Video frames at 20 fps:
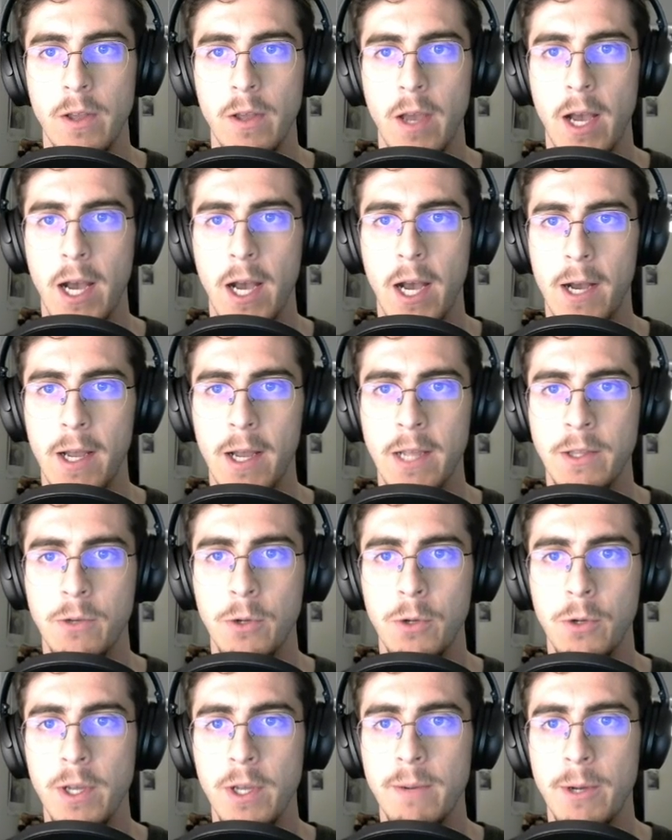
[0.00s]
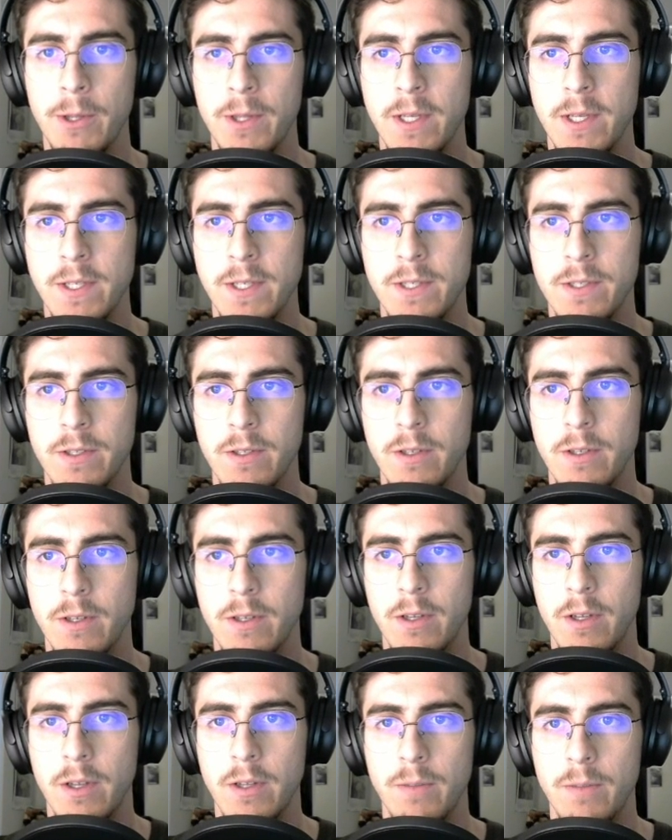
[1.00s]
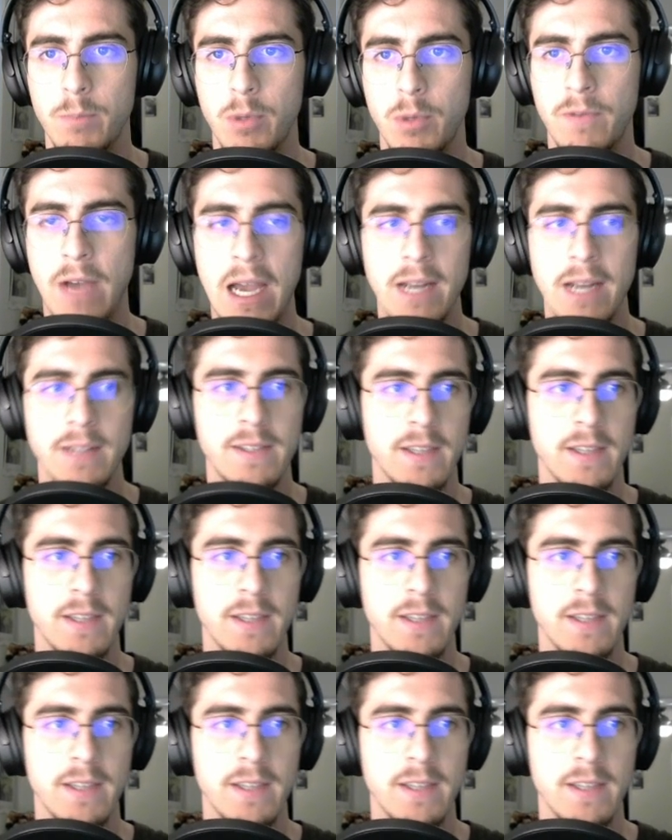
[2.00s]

Uh, and the cool thing about this provided